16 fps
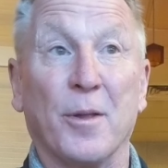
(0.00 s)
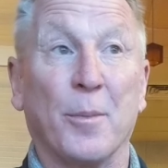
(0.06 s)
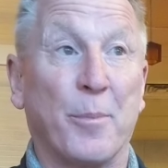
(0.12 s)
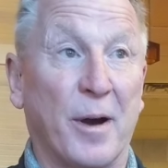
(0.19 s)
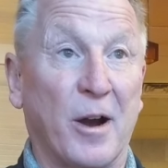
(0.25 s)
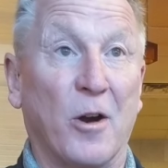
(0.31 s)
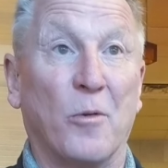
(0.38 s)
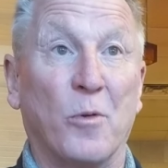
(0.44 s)
the
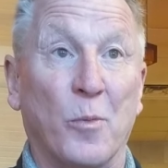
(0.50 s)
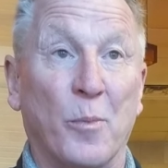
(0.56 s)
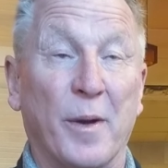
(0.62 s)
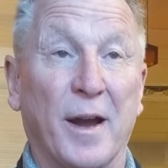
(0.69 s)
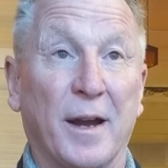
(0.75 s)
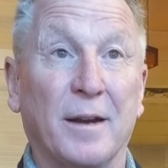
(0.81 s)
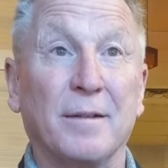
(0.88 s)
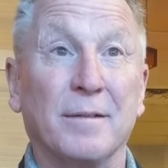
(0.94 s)
barrel will
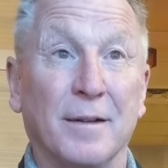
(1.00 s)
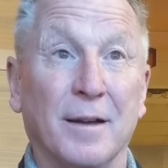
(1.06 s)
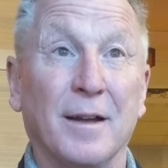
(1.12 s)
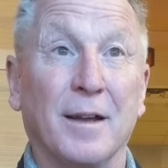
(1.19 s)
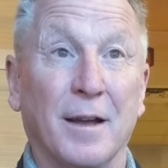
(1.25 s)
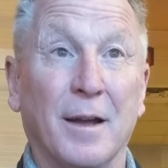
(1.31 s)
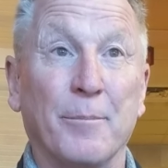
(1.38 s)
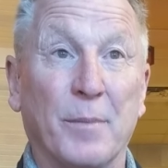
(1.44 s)
make
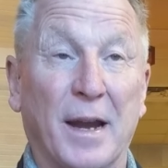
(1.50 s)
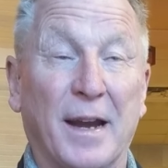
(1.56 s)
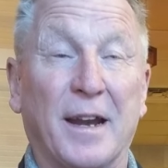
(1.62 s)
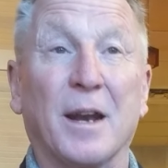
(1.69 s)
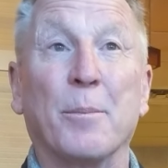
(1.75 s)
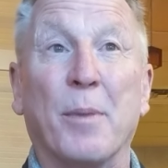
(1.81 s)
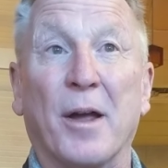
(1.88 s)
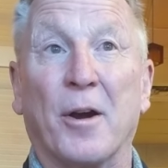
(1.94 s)

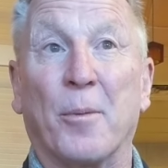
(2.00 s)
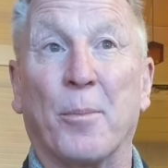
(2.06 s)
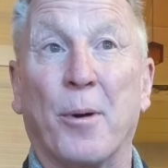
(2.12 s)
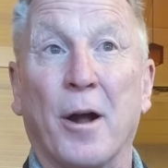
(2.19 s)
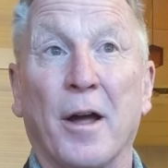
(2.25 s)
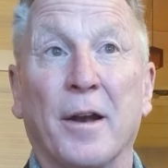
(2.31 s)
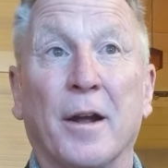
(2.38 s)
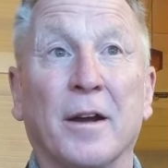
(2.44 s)
it a better
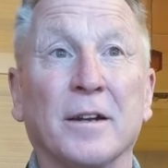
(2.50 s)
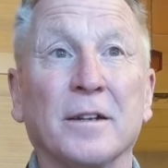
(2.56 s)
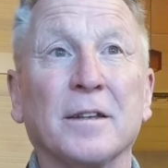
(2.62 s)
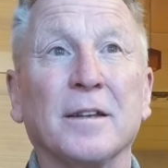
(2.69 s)
product.